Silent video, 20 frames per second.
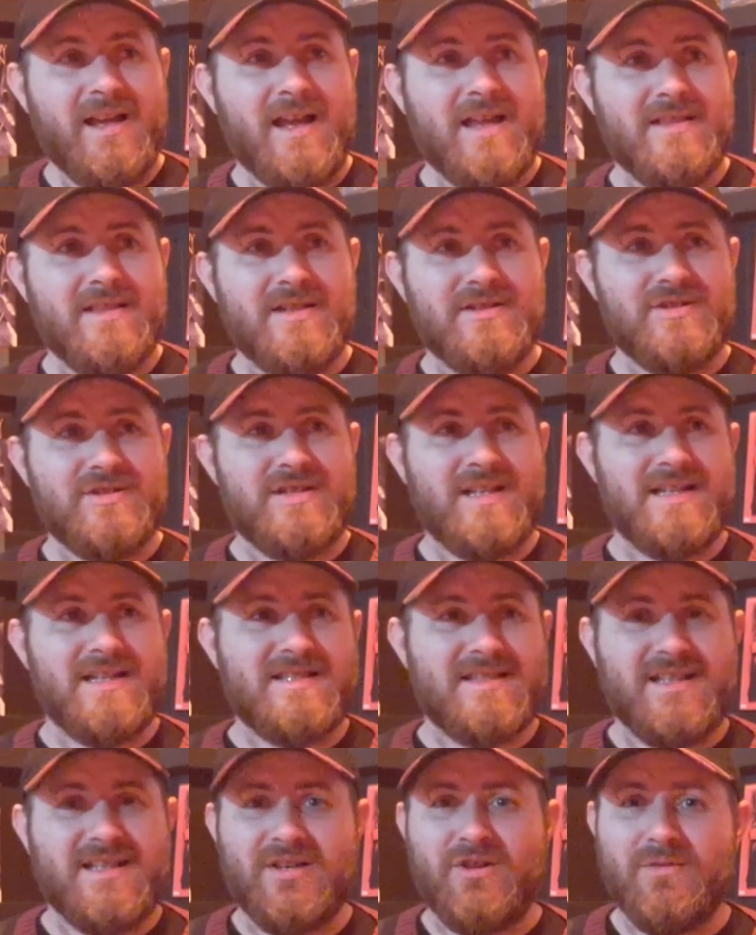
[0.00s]
And then
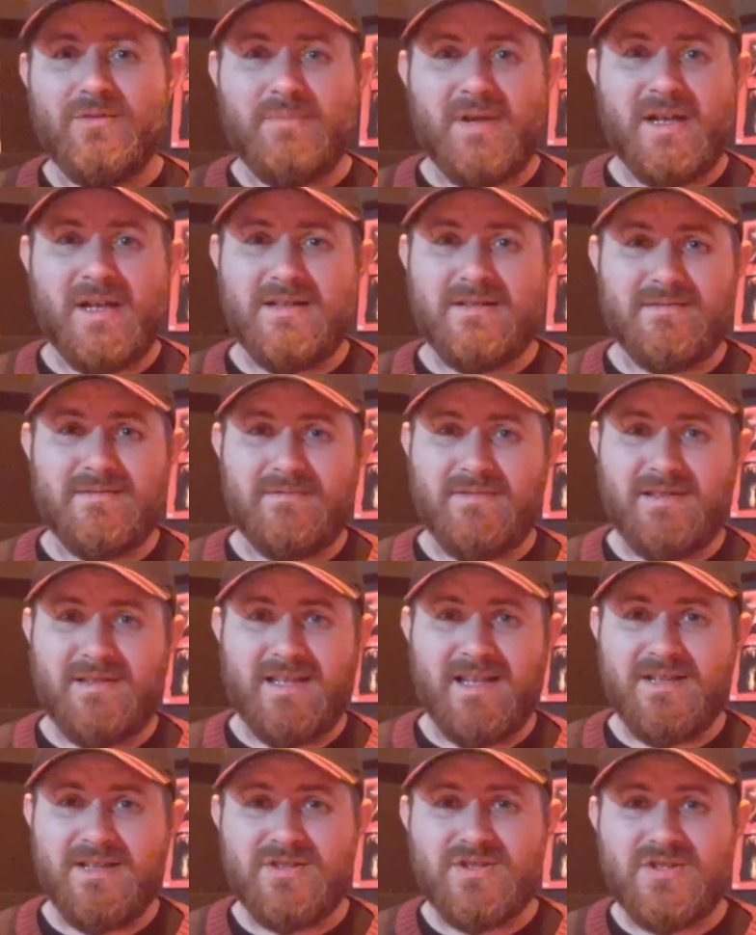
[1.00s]
gets killed by
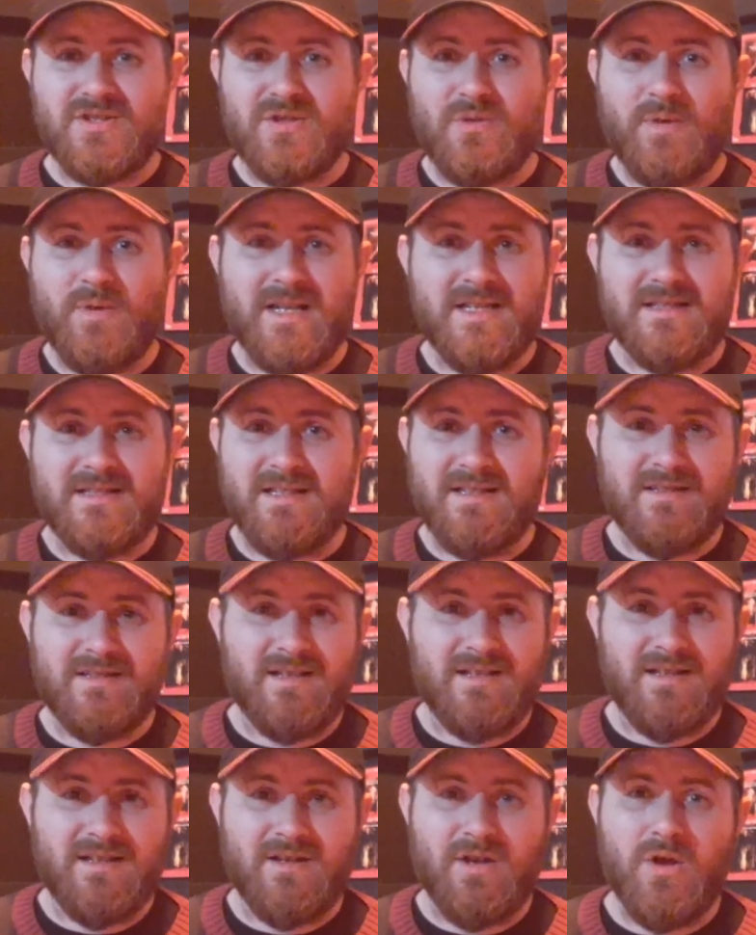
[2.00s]
getting squeezed in
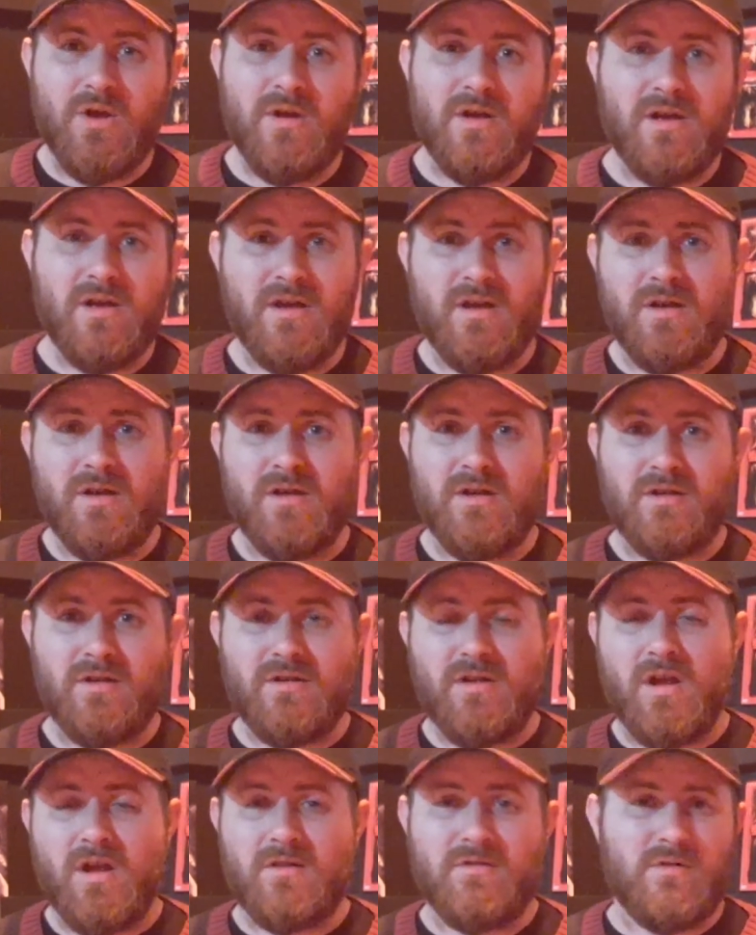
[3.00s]
the
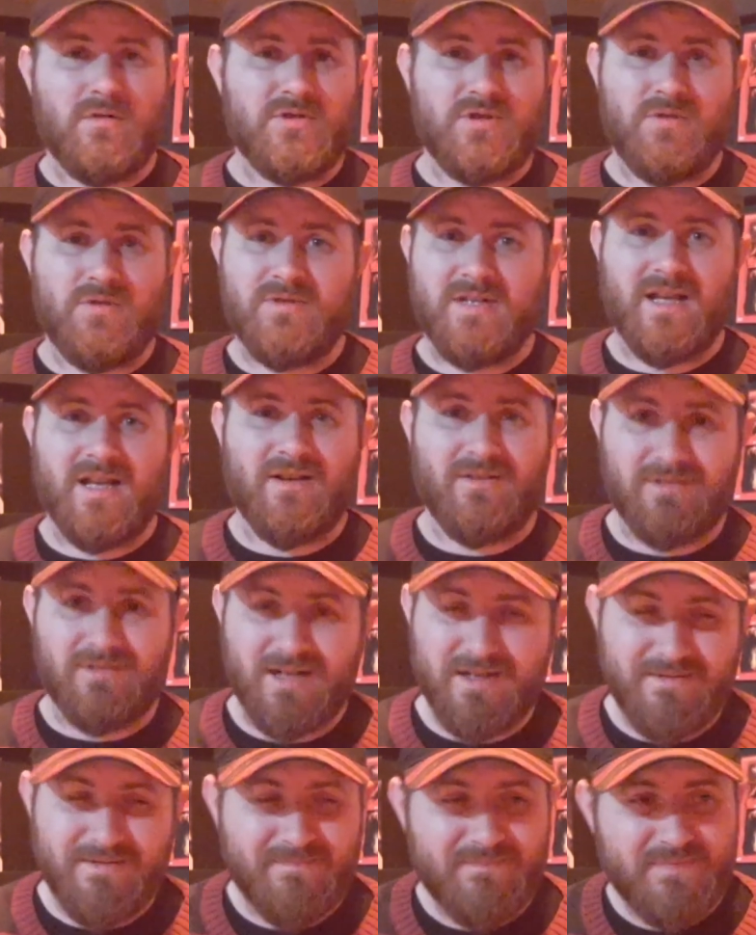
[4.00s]
cockroach hotel,
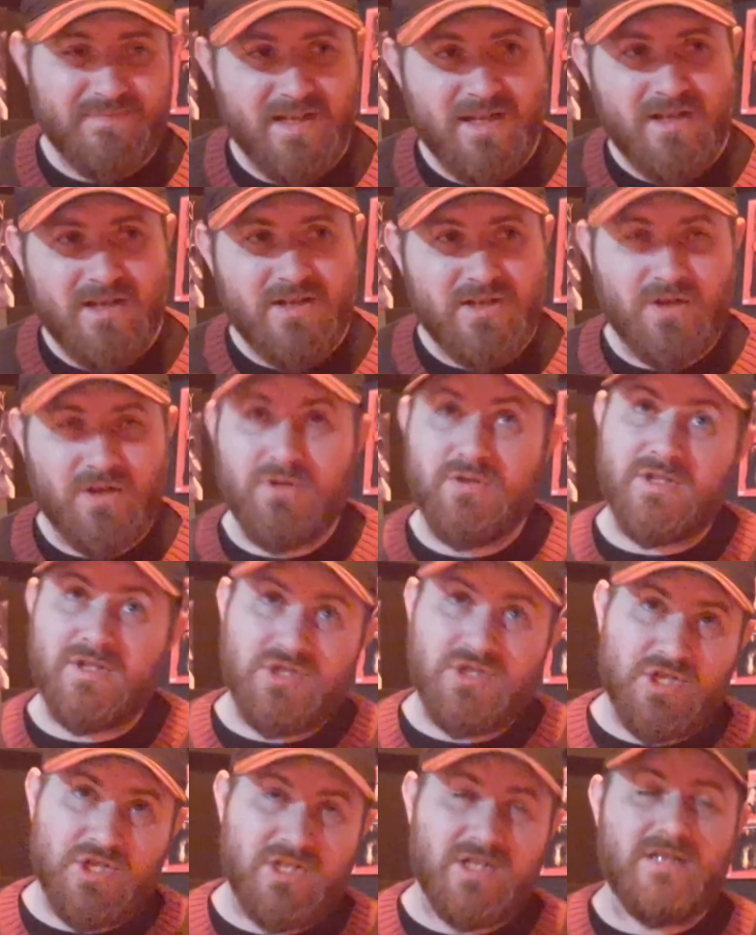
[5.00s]
right? You know,
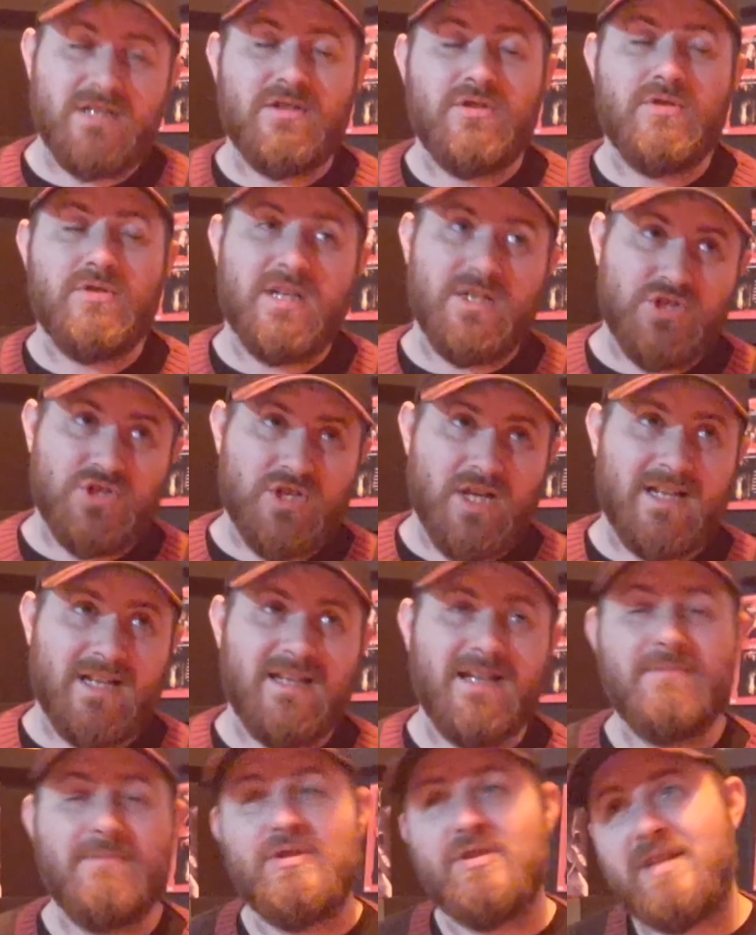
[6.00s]
you can check
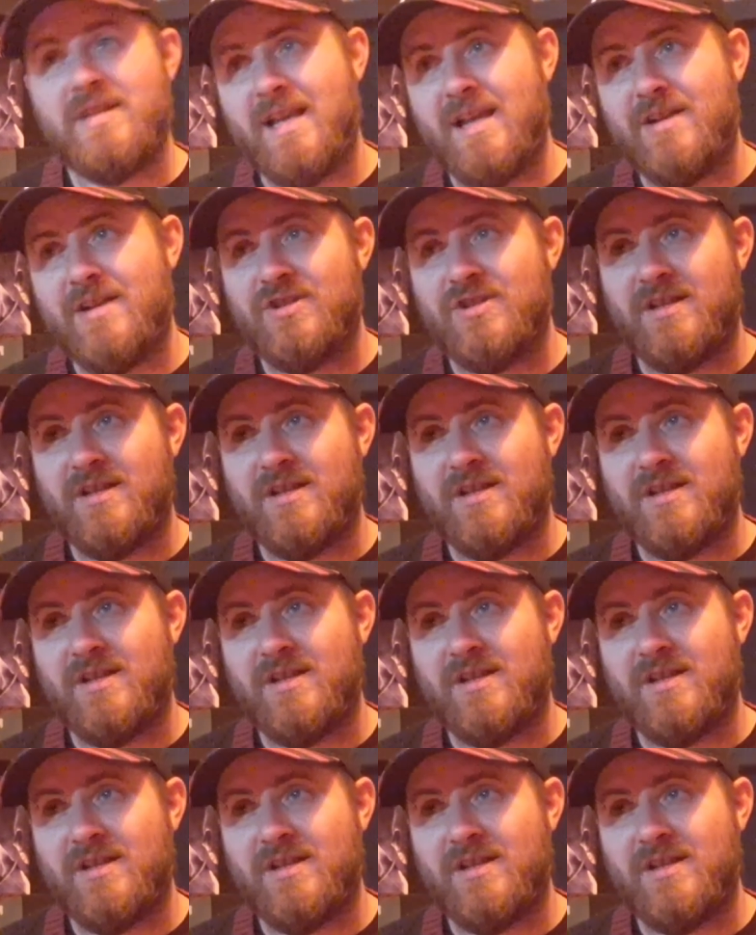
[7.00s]
in, but you can't